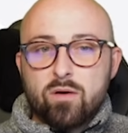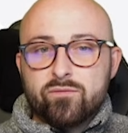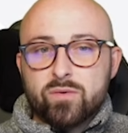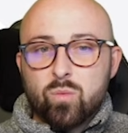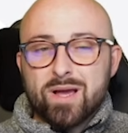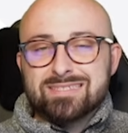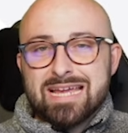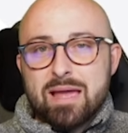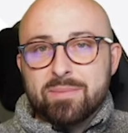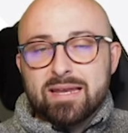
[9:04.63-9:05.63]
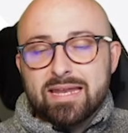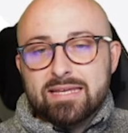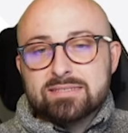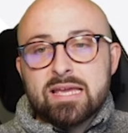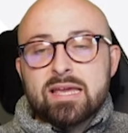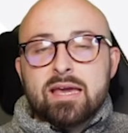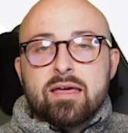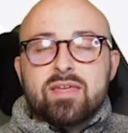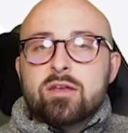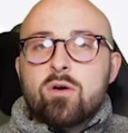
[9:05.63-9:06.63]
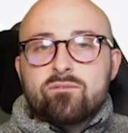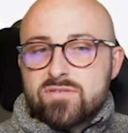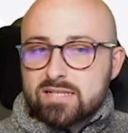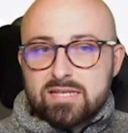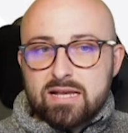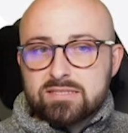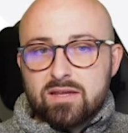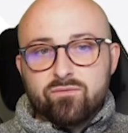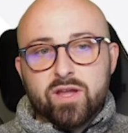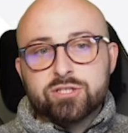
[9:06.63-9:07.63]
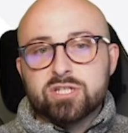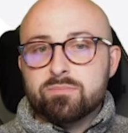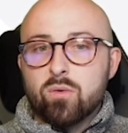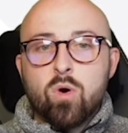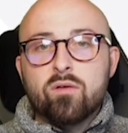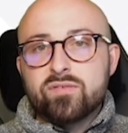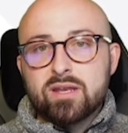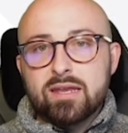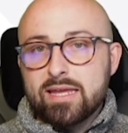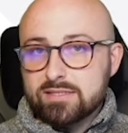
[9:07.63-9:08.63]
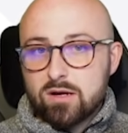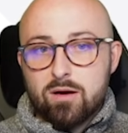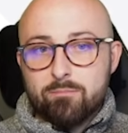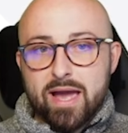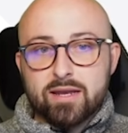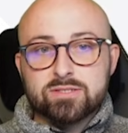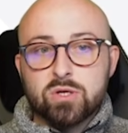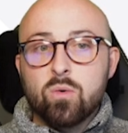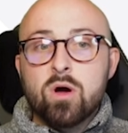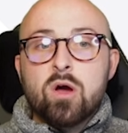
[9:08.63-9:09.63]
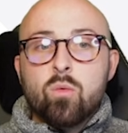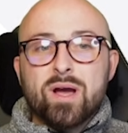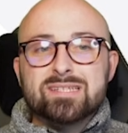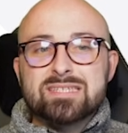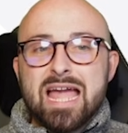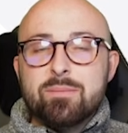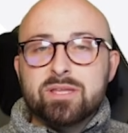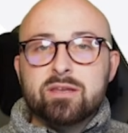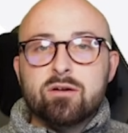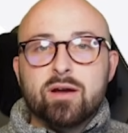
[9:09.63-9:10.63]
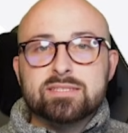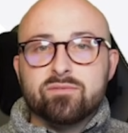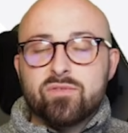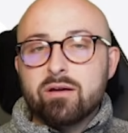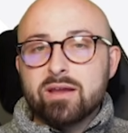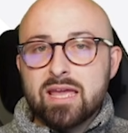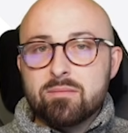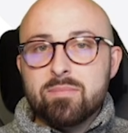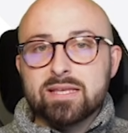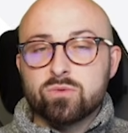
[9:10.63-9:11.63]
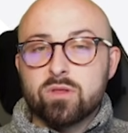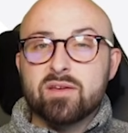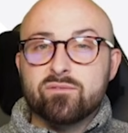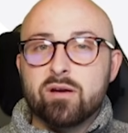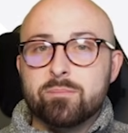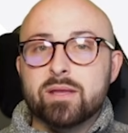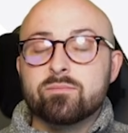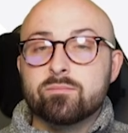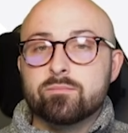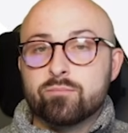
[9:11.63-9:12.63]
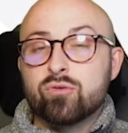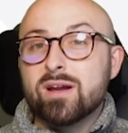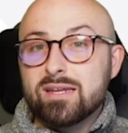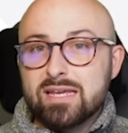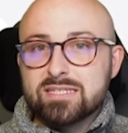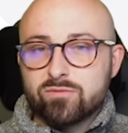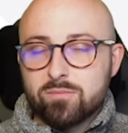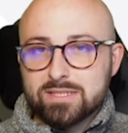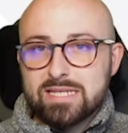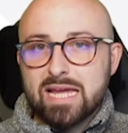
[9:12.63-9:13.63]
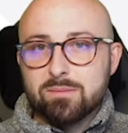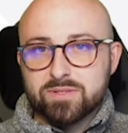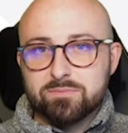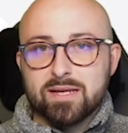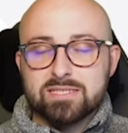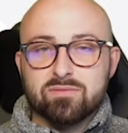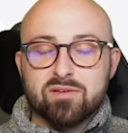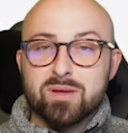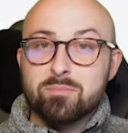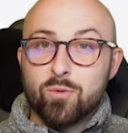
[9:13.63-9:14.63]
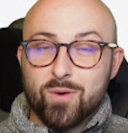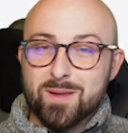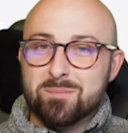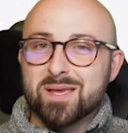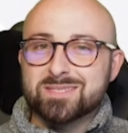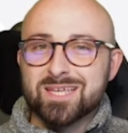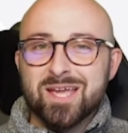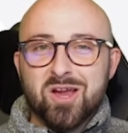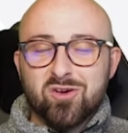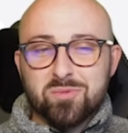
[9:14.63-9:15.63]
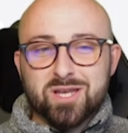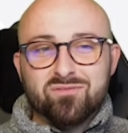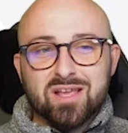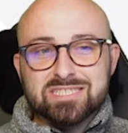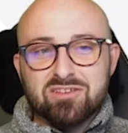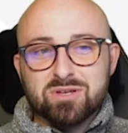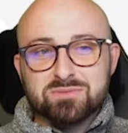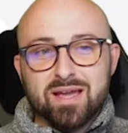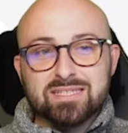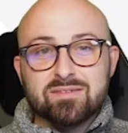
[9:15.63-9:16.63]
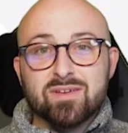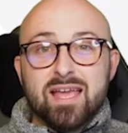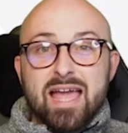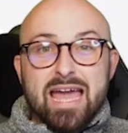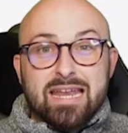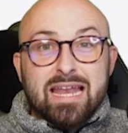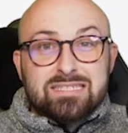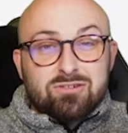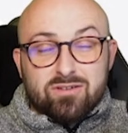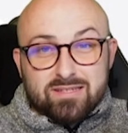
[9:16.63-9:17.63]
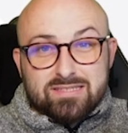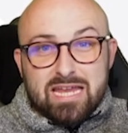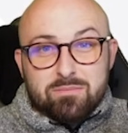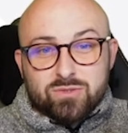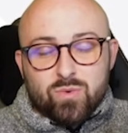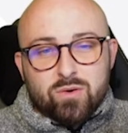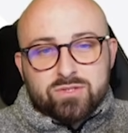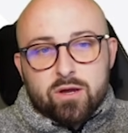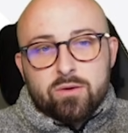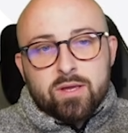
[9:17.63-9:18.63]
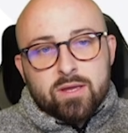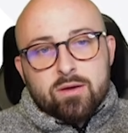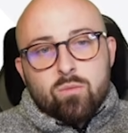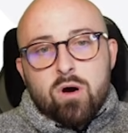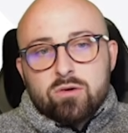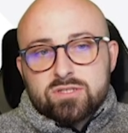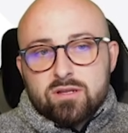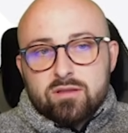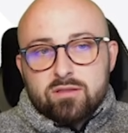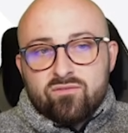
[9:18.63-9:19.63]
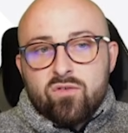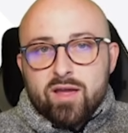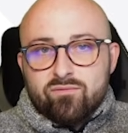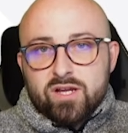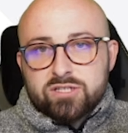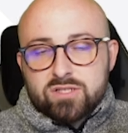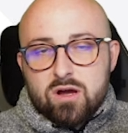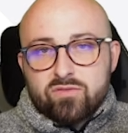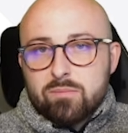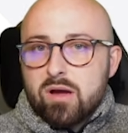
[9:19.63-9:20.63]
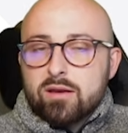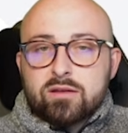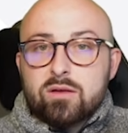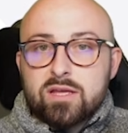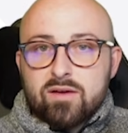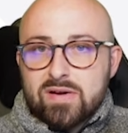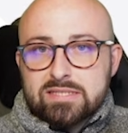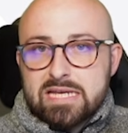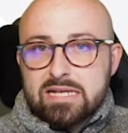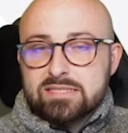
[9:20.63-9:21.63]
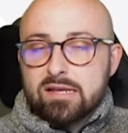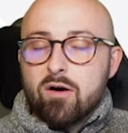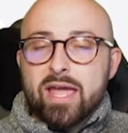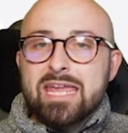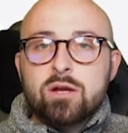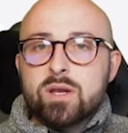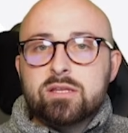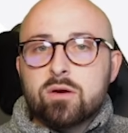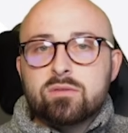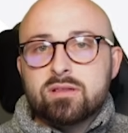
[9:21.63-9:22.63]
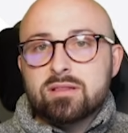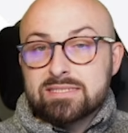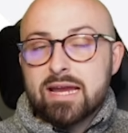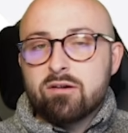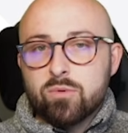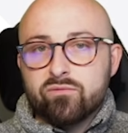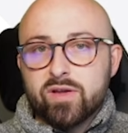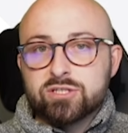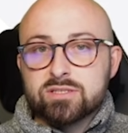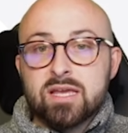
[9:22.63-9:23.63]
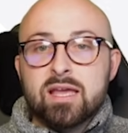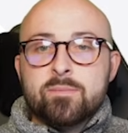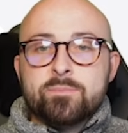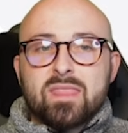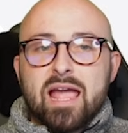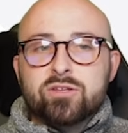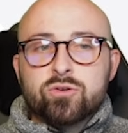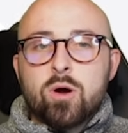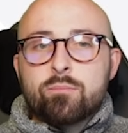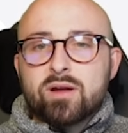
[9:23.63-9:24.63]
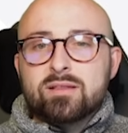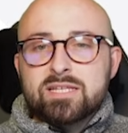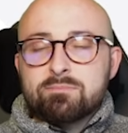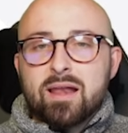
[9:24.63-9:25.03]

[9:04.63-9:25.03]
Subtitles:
Watford, West Ham and Leeds. They're not fantastic fixtures, but Watford and Leeds aren't bad at all. West Ham and United are very hit and miss, although they've been pretty decent from an attacking perspective. They've been more hit and miss from a defensive perspective. And Leicester are the same as well. So whilst the 5 fixtures after Burnley I don't think are fantastic, I equally don't think they're terrible fixtures. And you're not bringing these